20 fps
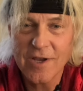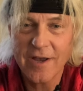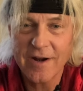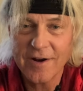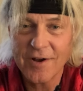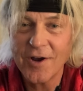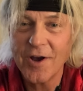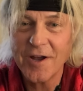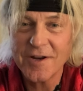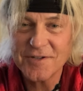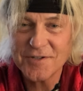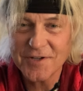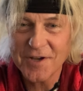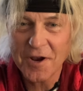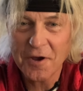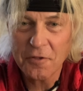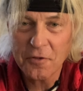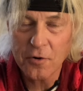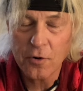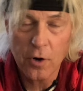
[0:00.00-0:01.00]
kind of got
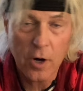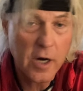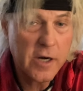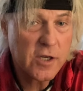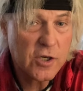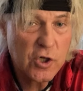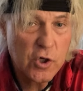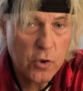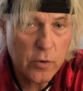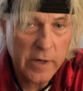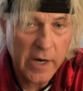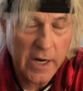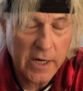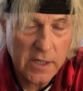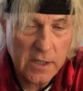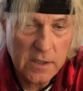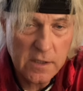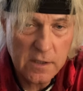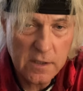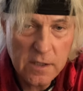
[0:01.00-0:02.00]
together on and
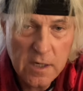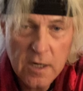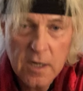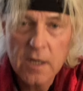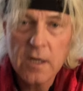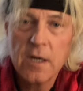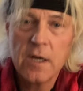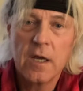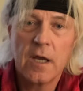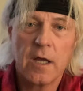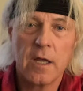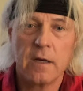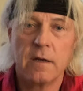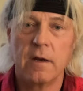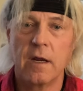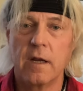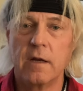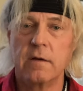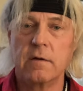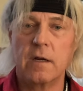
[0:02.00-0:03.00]
created and and
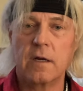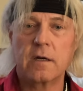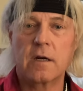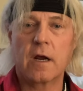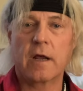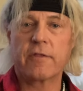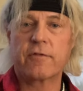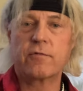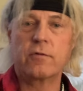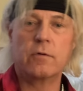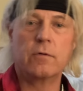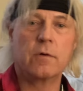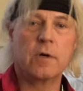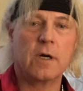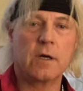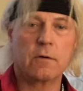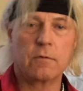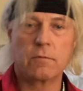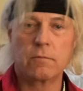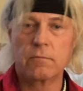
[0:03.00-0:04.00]
and, and got through
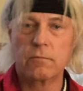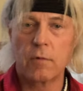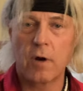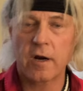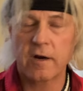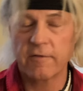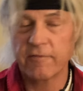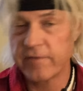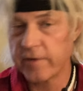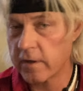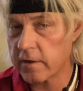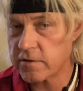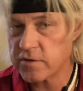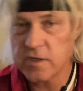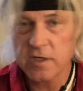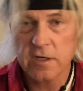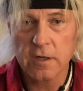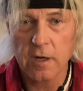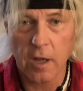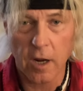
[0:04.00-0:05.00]
uh, Rockefeller's
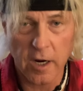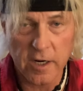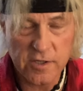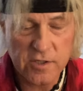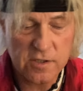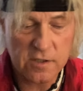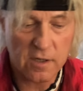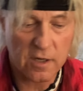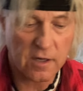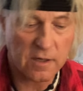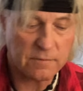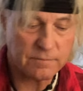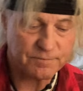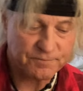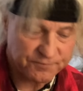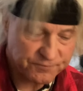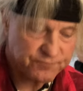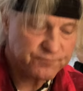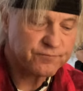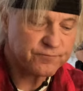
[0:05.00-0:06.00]
in-laws um,